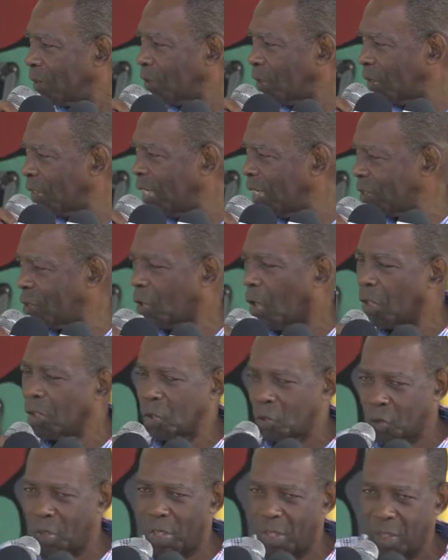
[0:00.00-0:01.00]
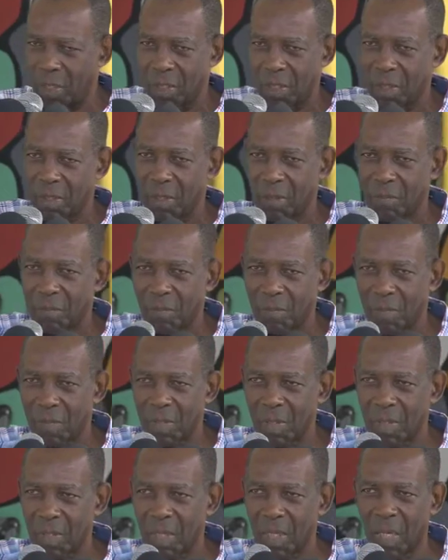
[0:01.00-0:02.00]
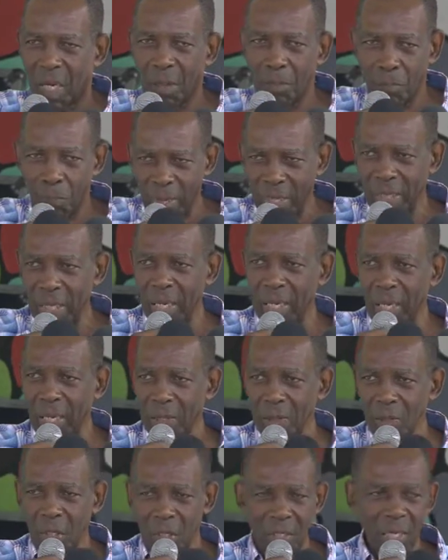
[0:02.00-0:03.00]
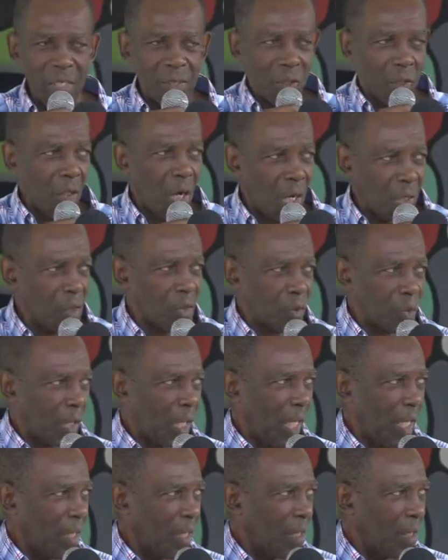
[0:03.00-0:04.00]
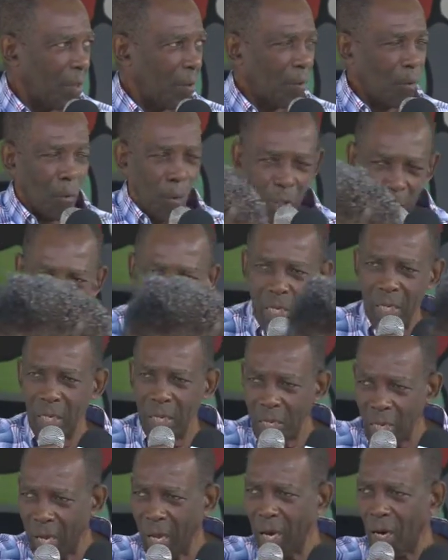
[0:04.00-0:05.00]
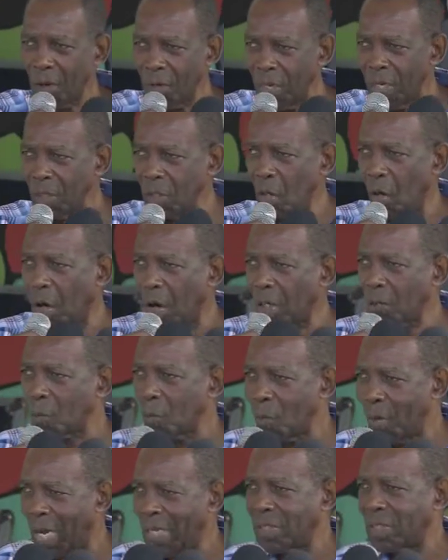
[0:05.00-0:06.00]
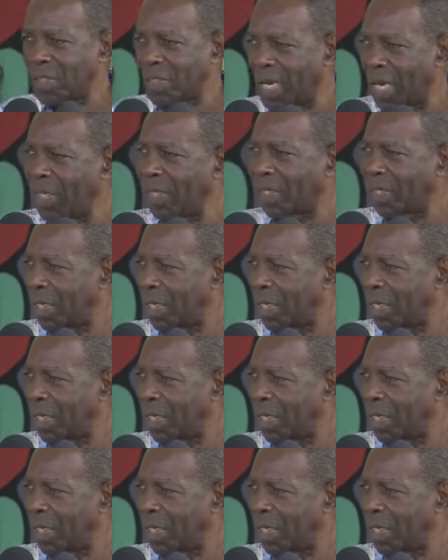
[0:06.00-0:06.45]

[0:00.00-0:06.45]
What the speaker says: to this country. And bringing it to this country, we here in Northwest St.